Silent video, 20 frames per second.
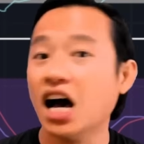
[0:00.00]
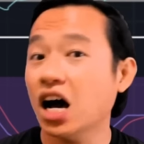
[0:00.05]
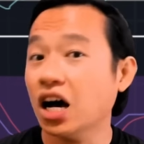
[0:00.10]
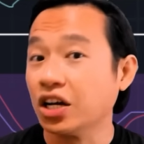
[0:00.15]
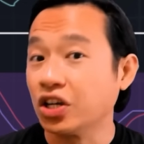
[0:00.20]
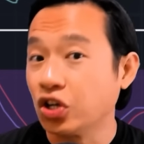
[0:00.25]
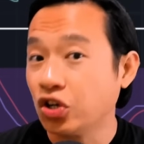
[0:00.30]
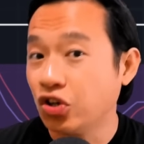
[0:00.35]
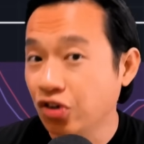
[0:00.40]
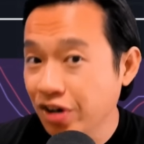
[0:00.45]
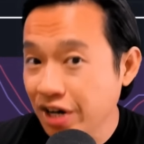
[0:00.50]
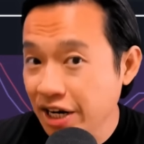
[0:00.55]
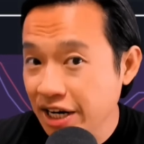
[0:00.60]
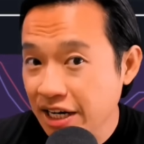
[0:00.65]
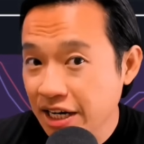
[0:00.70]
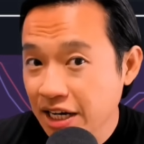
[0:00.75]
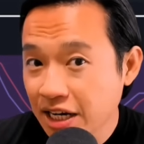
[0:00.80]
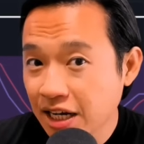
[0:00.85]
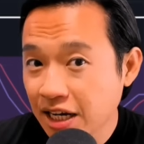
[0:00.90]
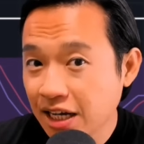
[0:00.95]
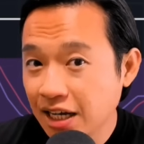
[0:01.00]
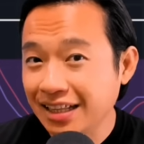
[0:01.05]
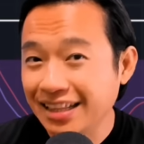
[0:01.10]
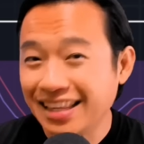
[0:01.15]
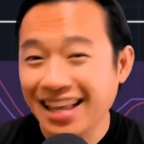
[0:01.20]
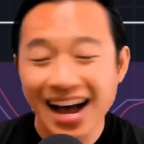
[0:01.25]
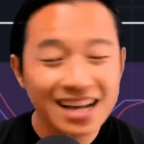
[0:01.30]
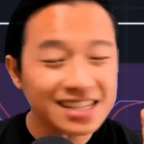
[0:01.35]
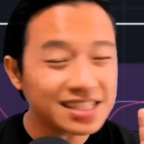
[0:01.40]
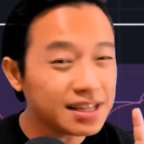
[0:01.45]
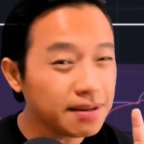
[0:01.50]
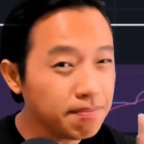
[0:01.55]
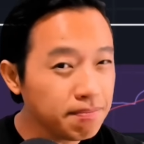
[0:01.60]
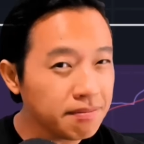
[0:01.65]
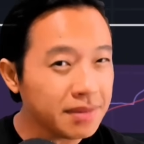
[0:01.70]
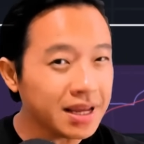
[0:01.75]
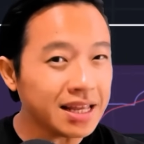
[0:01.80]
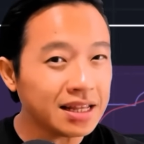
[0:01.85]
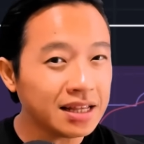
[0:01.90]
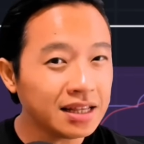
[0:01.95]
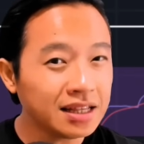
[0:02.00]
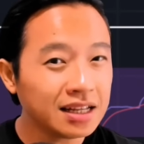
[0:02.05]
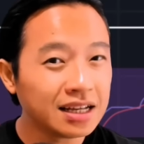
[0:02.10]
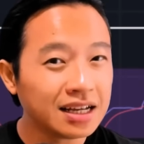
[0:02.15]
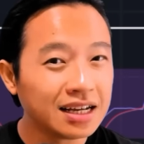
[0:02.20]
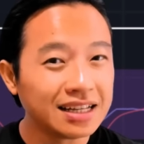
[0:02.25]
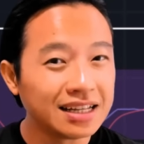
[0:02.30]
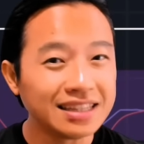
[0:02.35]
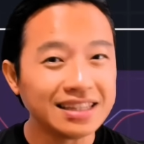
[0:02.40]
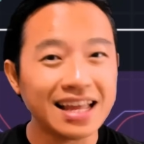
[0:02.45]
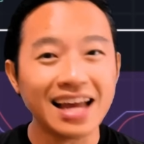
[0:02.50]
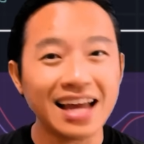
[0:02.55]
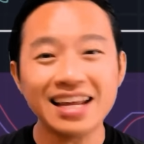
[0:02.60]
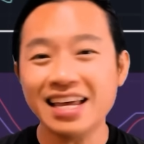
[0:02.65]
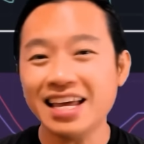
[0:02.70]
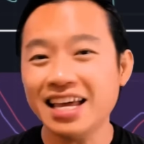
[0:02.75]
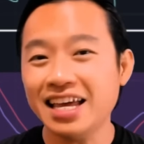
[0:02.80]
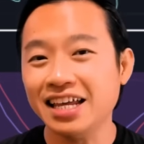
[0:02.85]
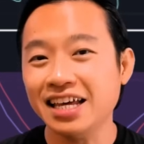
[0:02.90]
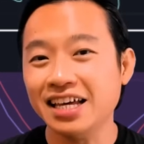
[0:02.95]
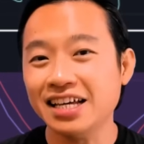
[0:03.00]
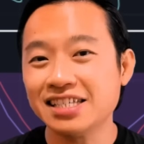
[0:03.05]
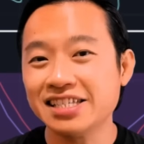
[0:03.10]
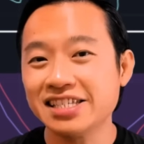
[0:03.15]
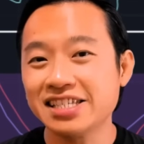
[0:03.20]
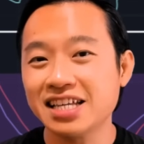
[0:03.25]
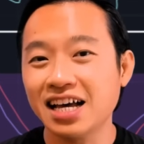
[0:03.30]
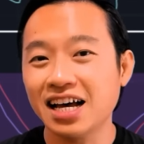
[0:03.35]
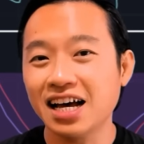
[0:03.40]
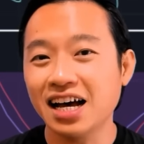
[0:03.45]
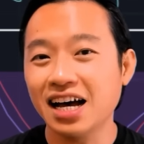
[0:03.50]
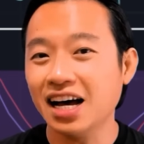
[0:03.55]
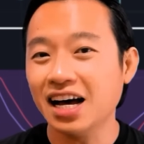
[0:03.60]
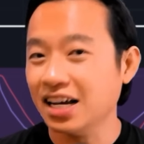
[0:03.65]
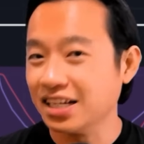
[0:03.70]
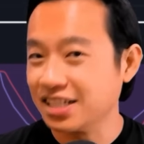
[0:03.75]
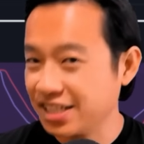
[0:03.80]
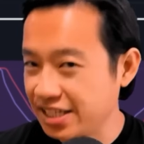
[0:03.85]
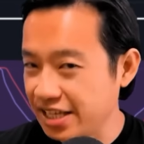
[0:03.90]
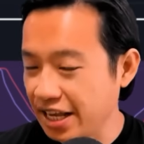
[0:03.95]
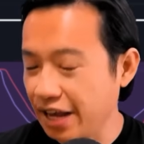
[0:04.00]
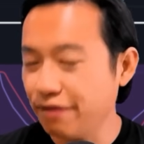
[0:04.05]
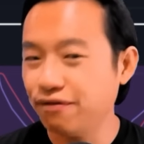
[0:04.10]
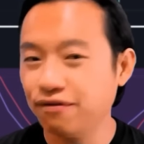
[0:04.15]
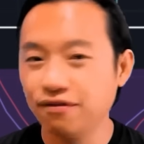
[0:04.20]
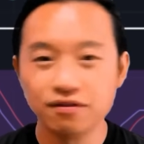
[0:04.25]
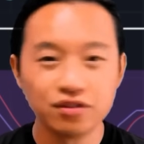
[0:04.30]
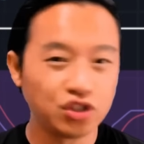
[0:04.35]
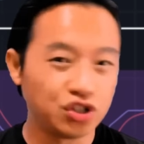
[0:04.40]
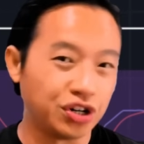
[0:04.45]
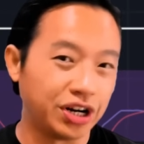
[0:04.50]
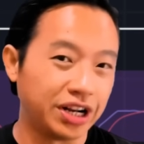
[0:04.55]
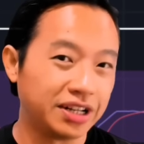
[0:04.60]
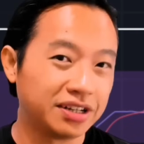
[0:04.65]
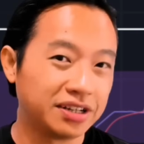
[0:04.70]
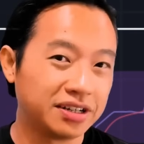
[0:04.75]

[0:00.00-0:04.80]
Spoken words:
agree doesn't mean that it is a safe trade.